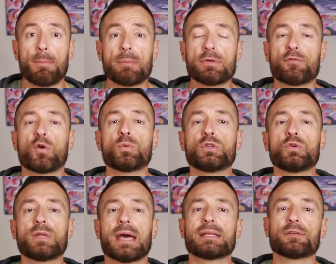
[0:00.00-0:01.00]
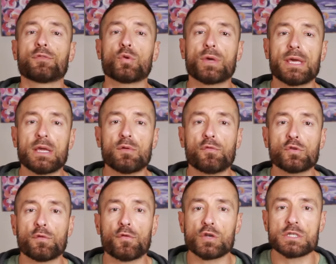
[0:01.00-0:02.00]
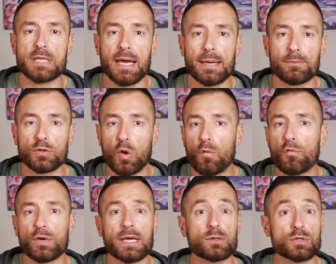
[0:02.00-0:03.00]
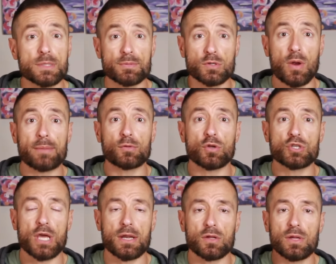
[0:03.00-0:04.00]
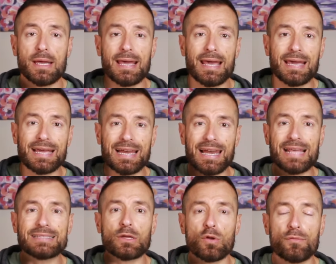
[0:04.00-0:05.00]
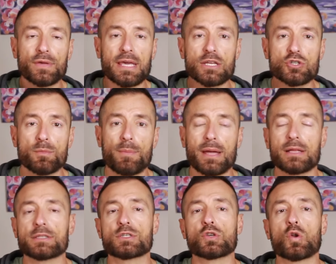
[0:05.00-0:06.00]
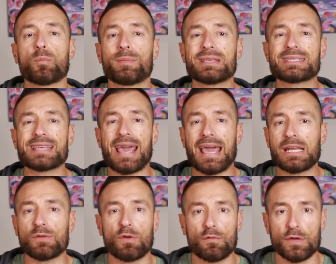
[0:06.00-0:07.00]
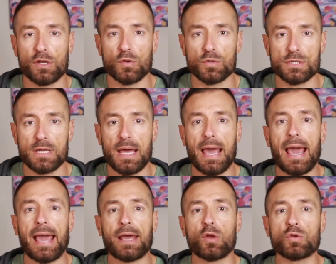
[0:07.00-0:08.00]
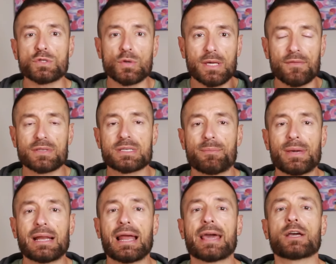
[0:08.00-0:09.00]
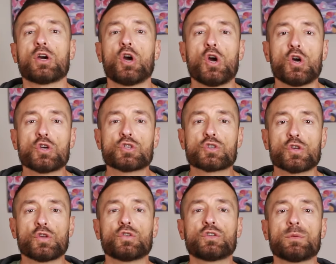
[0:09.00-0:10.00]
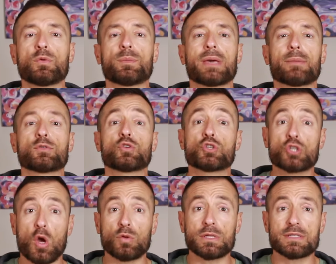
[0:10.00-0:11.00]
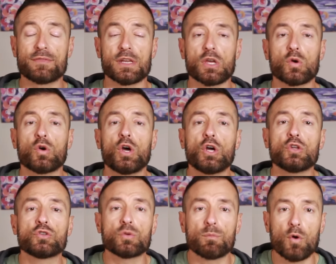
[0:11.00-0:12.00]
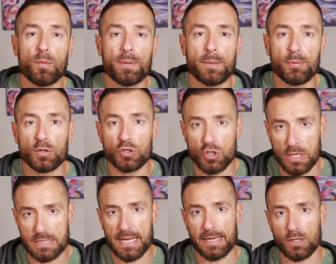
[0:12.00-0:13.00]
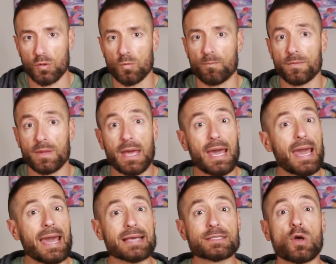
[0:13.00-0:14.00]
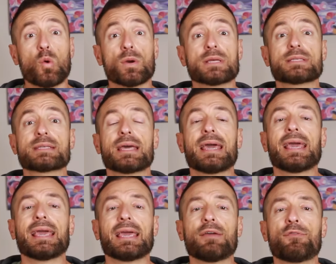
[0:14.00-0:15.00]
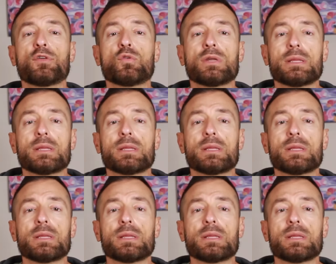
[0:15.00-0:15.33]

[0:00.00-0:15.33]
But before we do that, if you're here for the first time, don't forget to subscribe to our channel, click the notification bell so you don't miss any of our videos, and also give us a big like so YouTube will be able to show this video to more people just like you. As always, if you